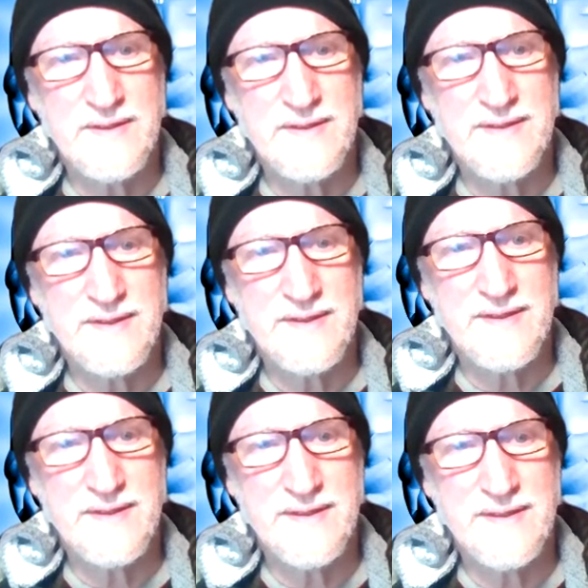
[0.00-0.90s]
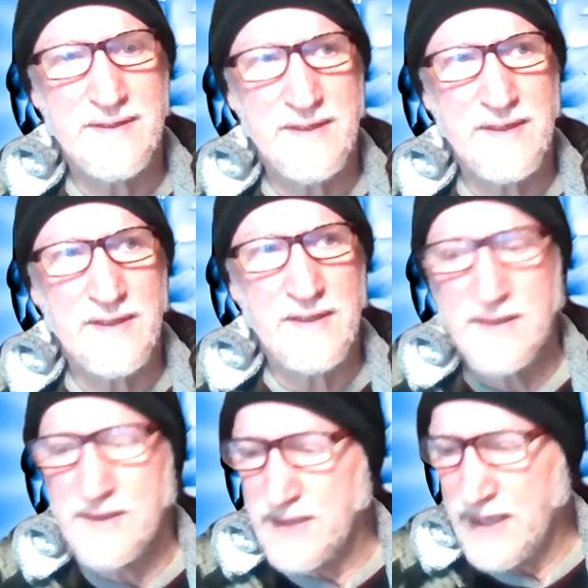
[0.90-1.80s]
Twilight Zone.
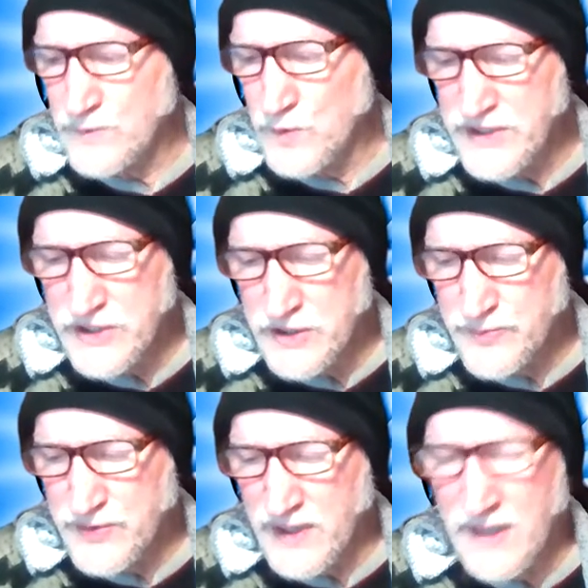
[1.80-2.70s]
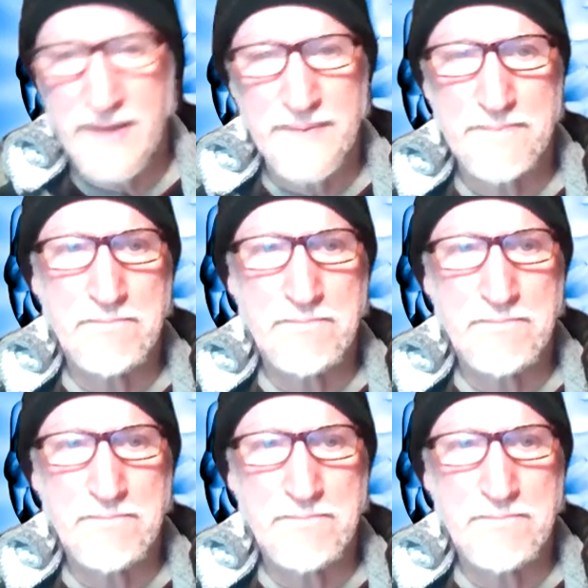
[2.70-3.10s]
And what are you um, going to put on it?